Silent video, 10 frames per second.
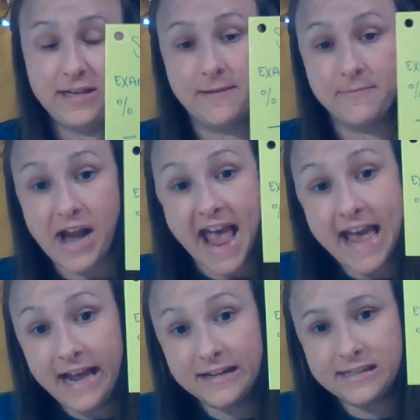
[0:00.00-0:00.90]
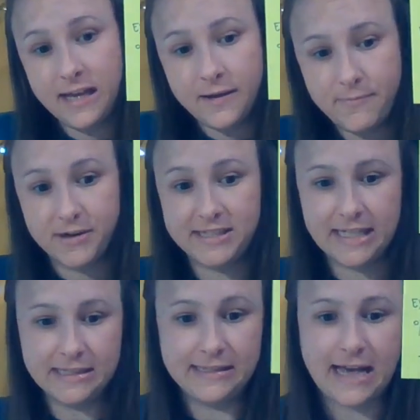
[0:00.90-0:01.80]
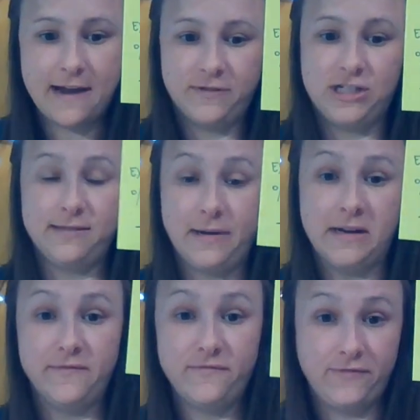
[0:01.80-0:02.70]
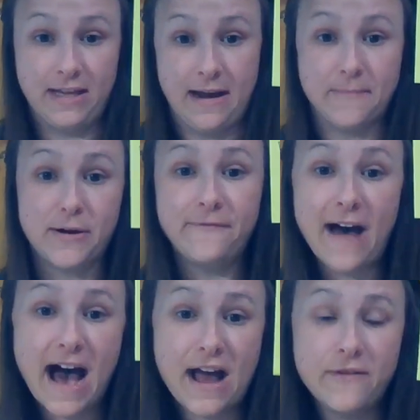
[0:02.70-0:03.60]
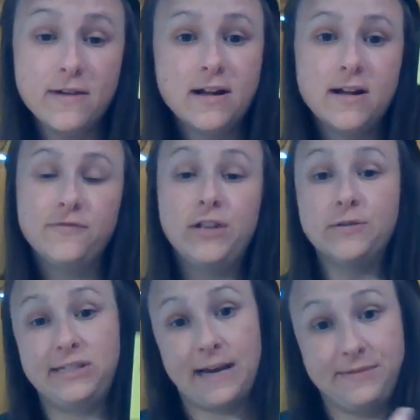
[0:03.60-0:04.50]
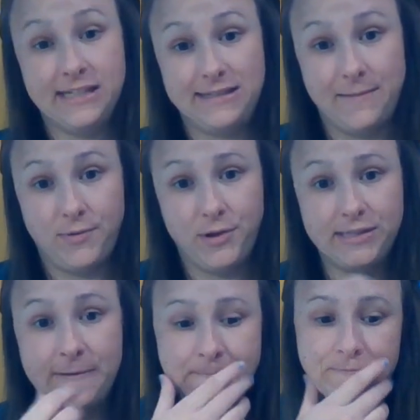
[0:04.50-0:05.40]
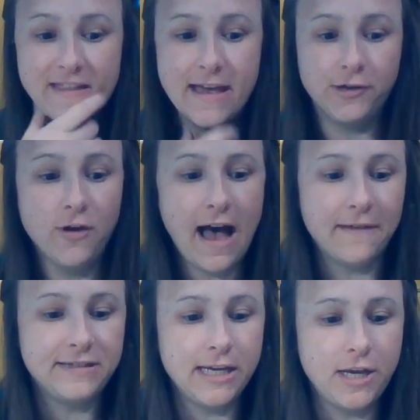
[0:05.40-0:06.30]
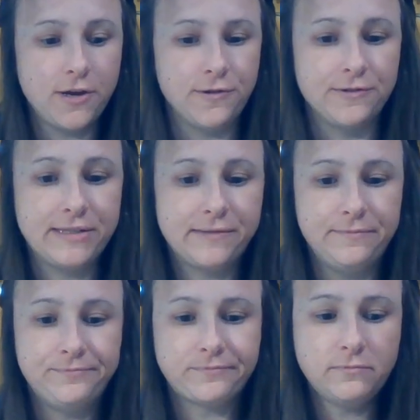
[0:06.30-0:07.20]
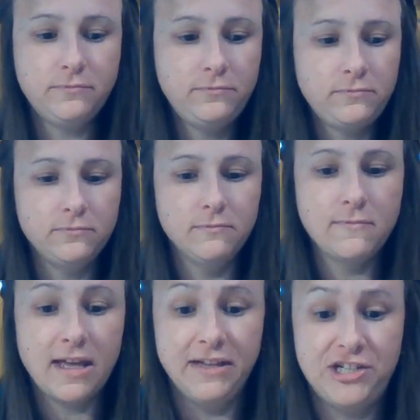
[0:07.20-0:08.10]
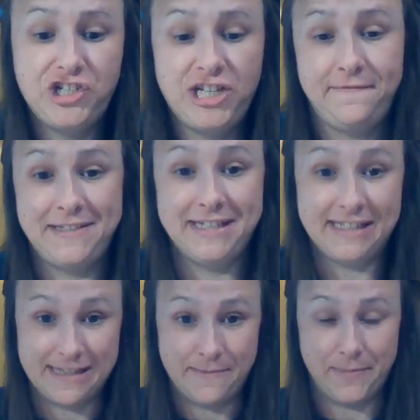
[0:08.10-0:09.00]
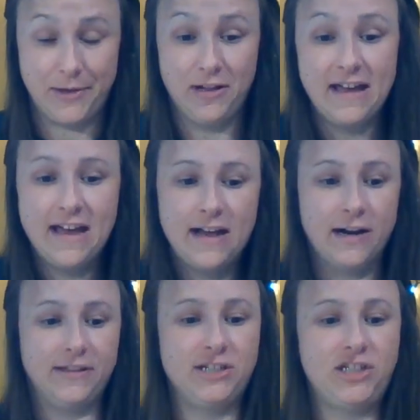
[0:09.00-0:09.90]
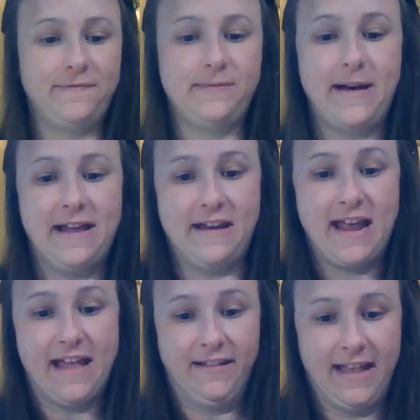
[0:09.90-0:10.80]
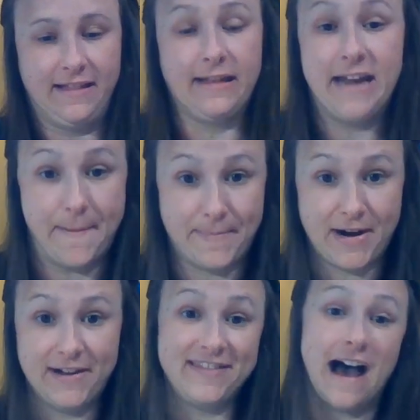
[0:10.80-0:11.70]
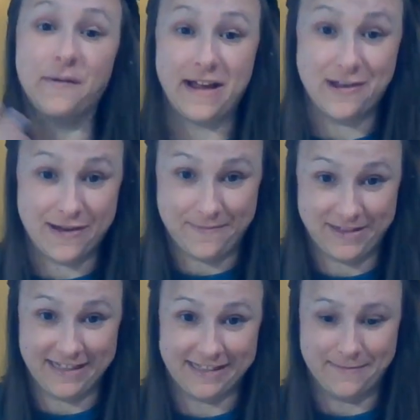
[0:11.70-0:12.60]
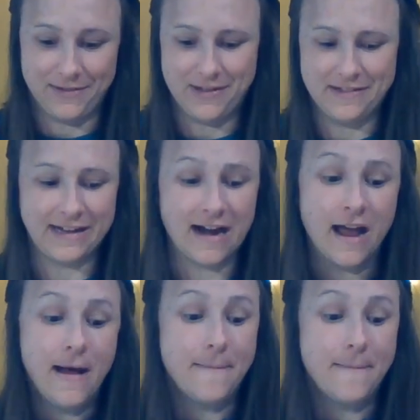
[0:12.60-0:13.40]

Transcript: the number 8. %, which is above the number 5. Those types of symbols. And you'll have to use the shift symbol or the shift button and then the number. That way you can put the symbol on there.